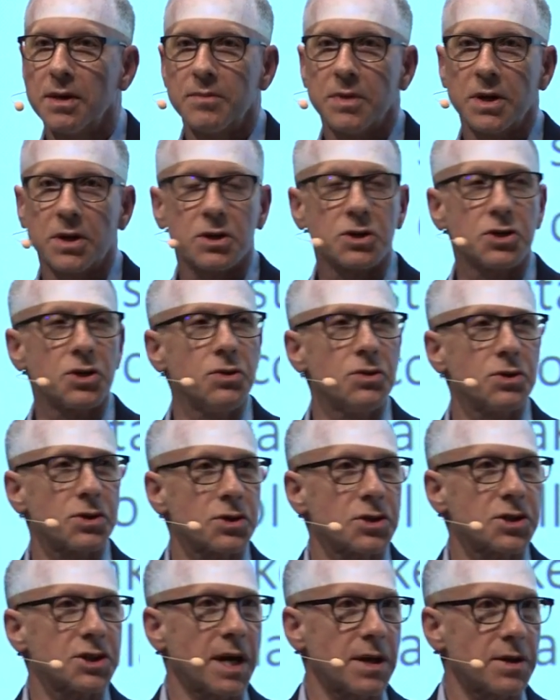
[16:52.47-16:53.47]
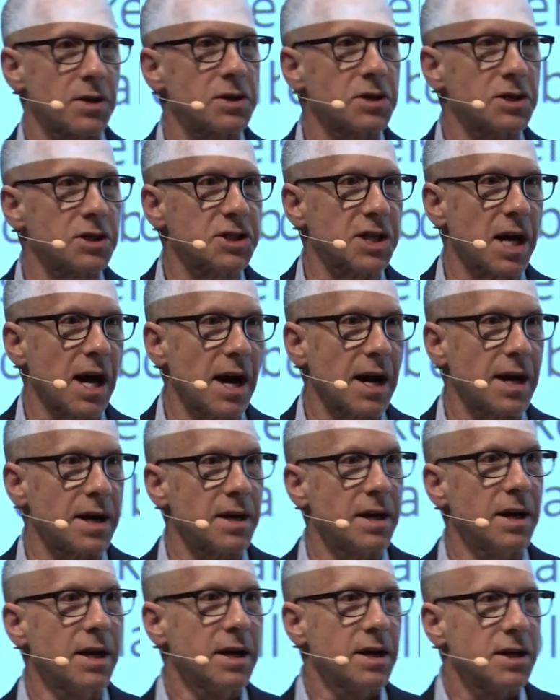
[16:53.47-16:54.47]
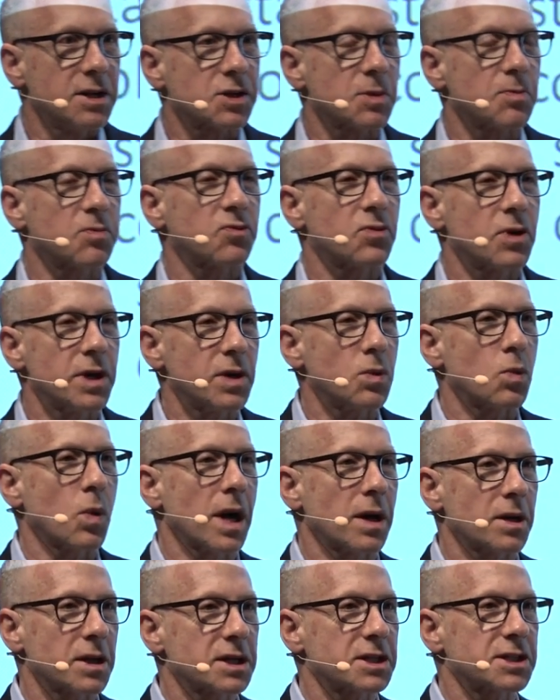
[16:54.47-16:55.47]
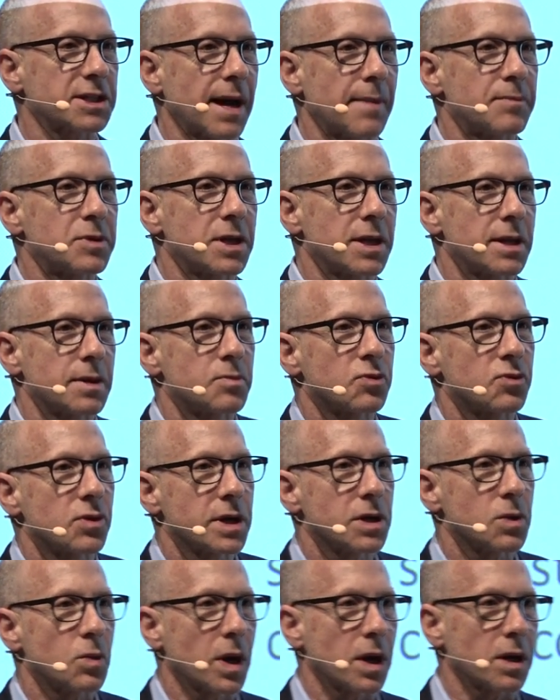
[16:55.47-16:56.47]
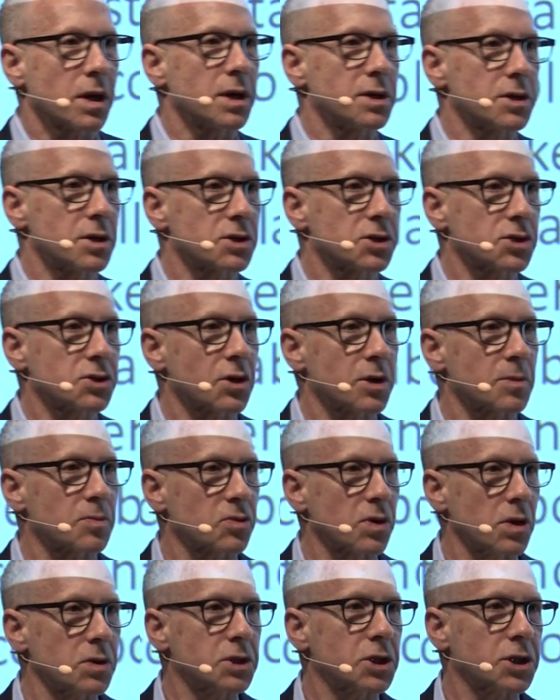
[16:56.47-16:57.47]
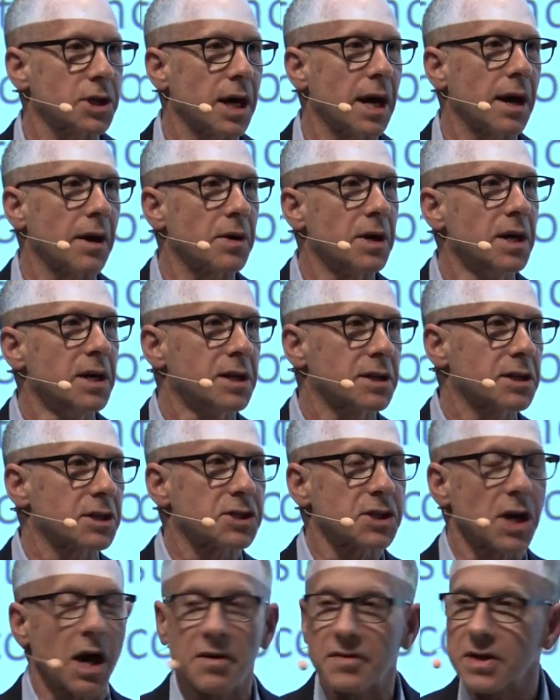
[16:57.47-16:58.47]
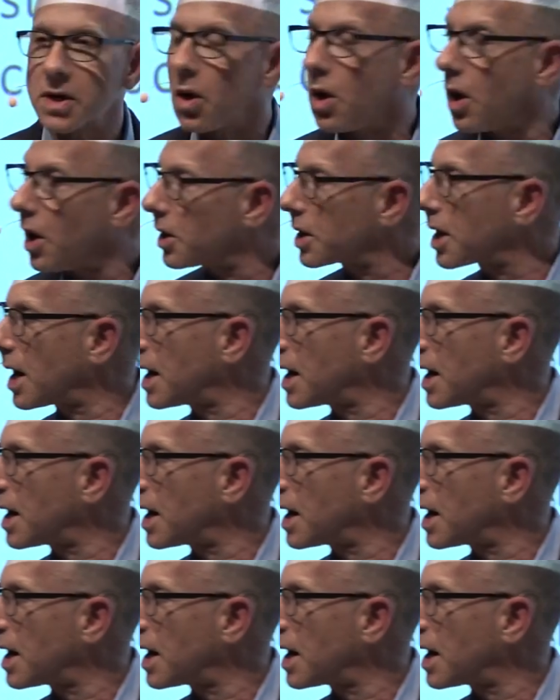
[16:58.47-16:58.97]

because user-centered design is a pretty well accepted and pretty well understood approach now to solving all